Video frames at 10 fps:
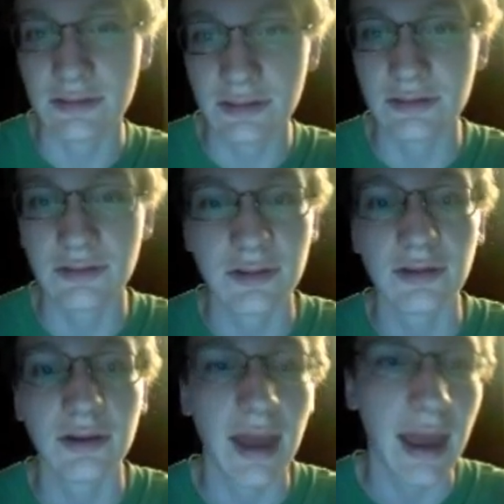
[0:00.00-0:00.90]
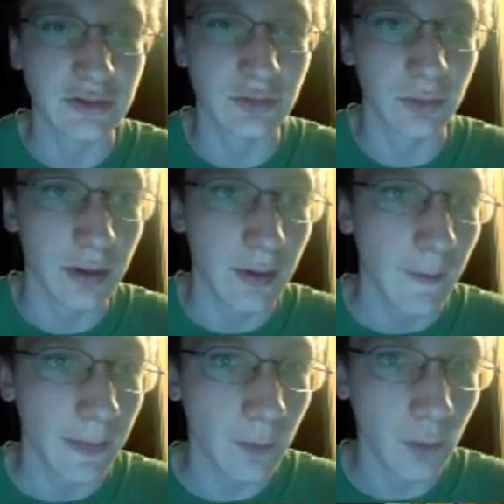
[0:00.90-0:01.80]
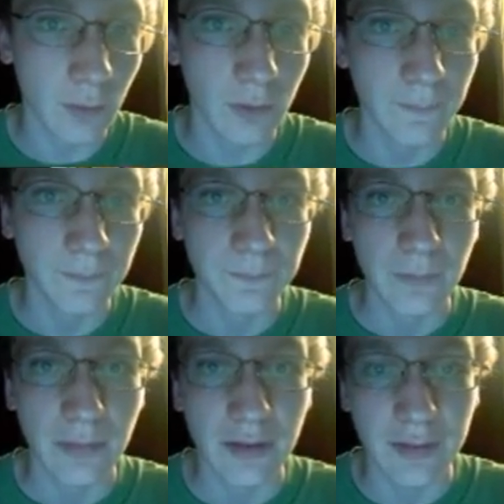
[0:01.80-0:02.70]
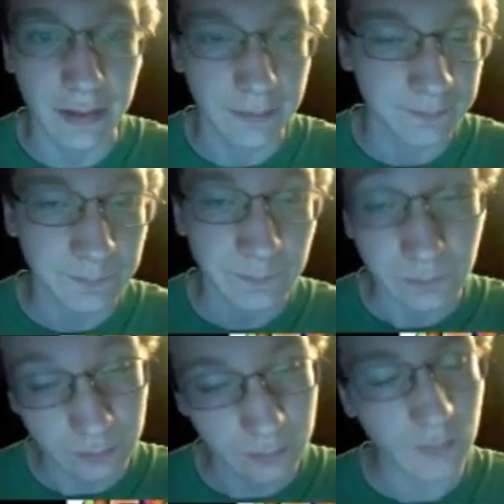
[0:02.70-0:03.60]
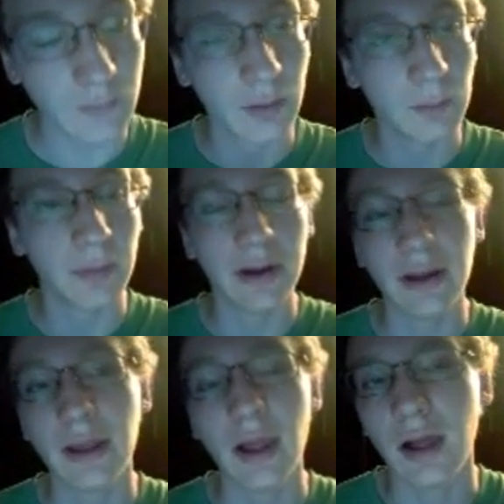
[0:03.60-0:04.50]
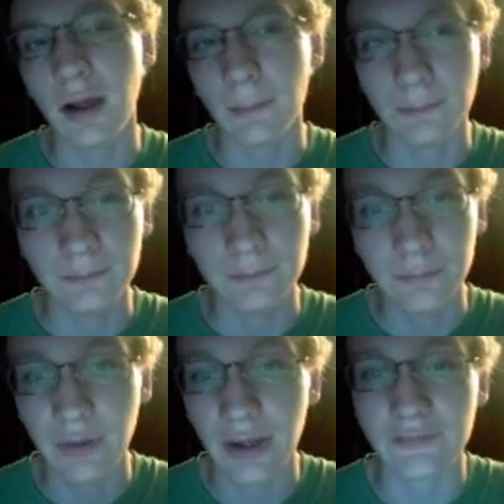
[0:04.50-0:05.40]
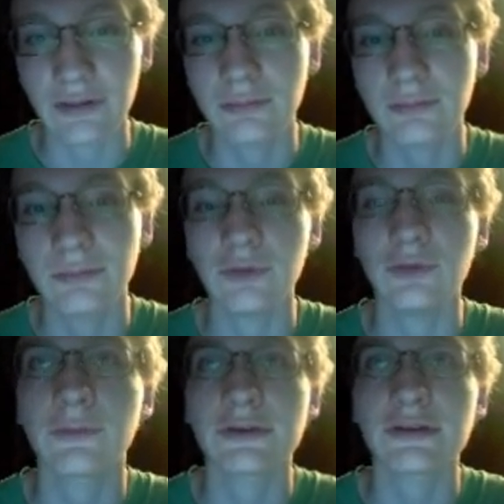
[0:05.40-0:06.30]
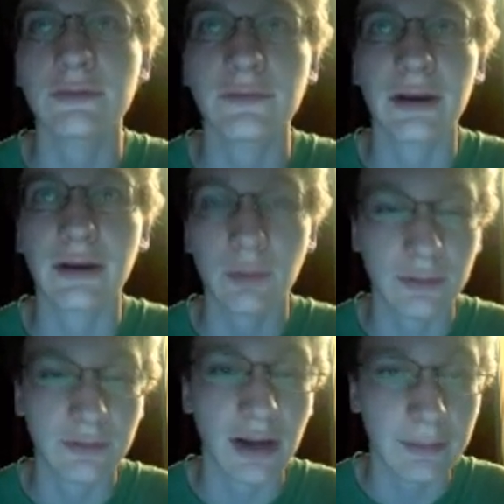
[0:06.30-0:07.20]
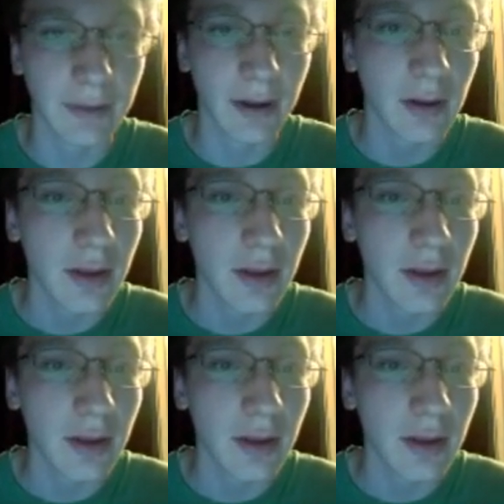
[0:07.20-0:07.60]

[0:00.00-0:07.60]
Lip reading: into the actual normal thing. But you'll have to do it for yourself to find out what I'm talking about.